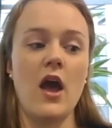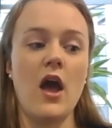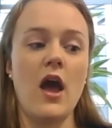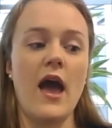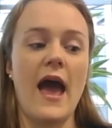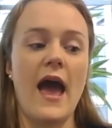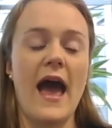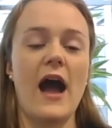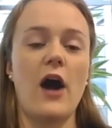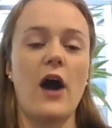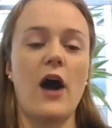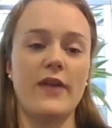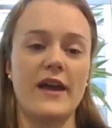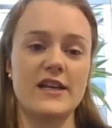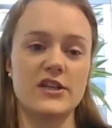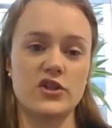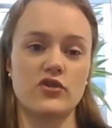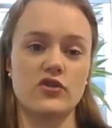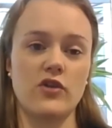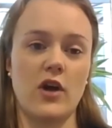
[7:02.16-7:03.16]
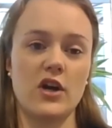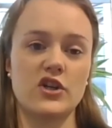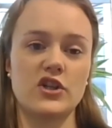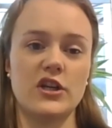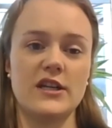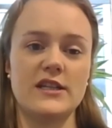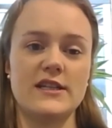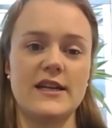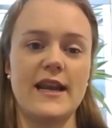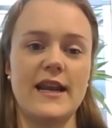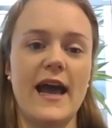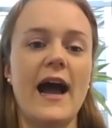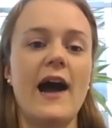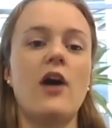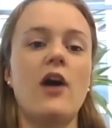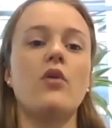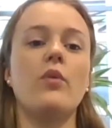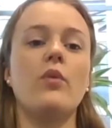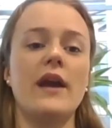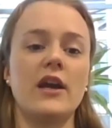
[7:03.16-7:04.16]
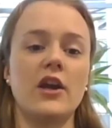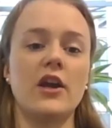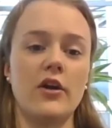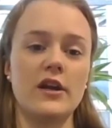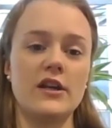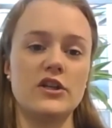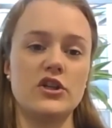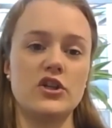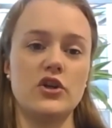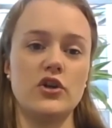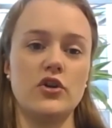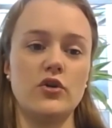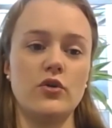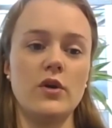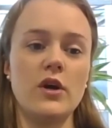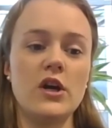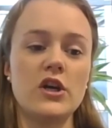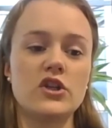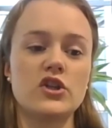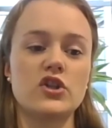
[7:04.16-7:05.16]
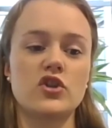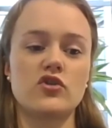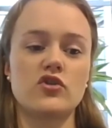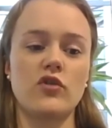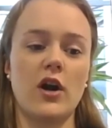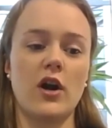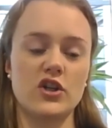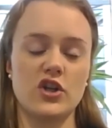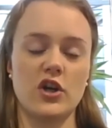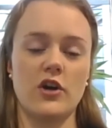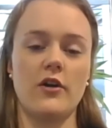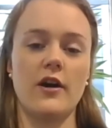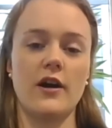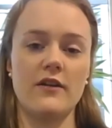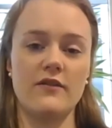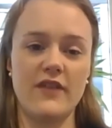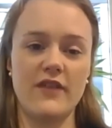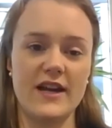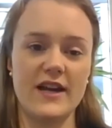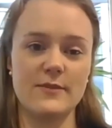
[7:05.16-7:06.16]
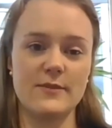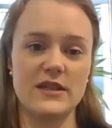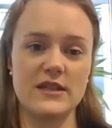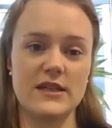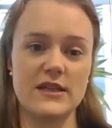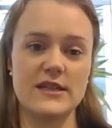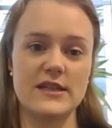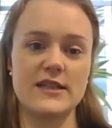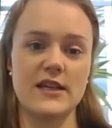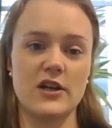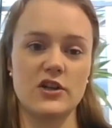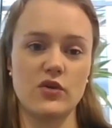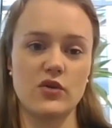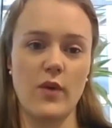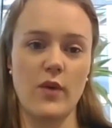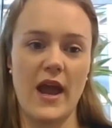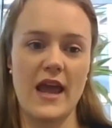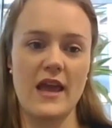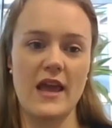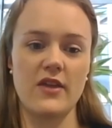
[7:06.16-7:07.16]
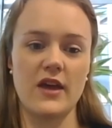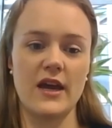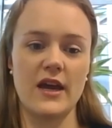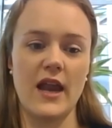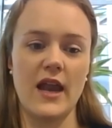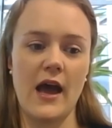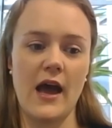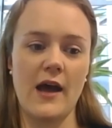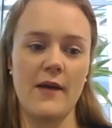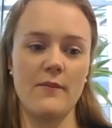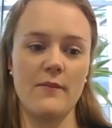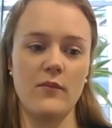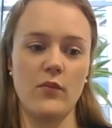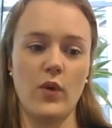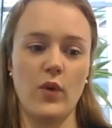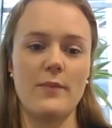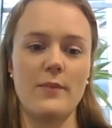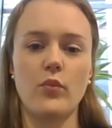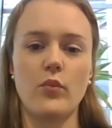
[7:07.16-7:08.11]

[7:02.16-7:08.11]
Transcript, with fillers: how they're structured and how we're going to structure our investment in such a way that um, we're,